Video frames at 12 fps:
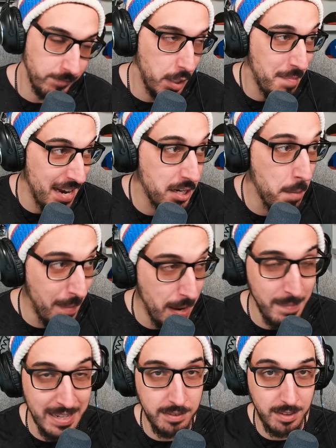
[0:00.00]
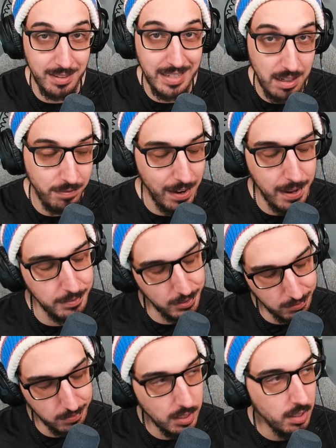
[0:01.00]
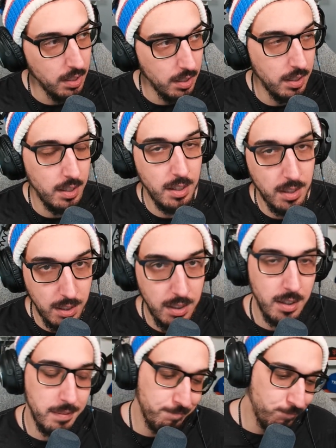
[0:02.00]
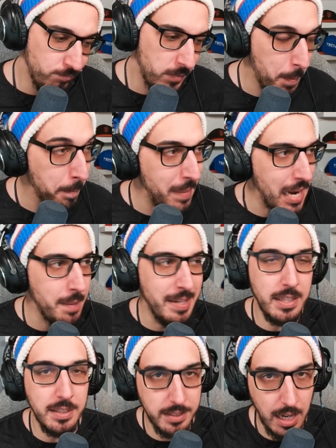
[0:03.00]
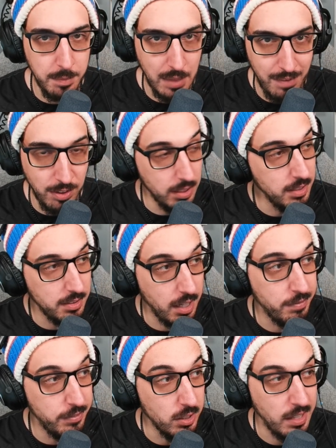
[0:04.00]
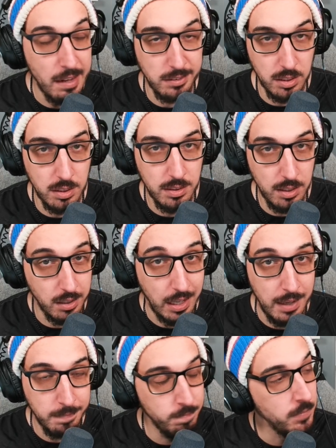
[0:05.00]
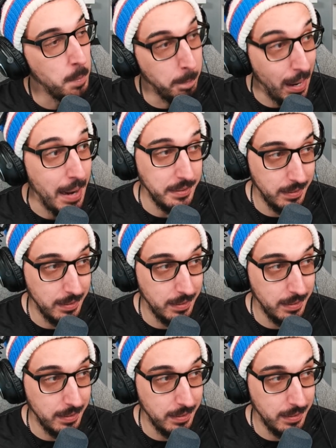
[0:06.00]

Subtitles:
My commitment to defense may be the same level as Phil Kessel, okay? But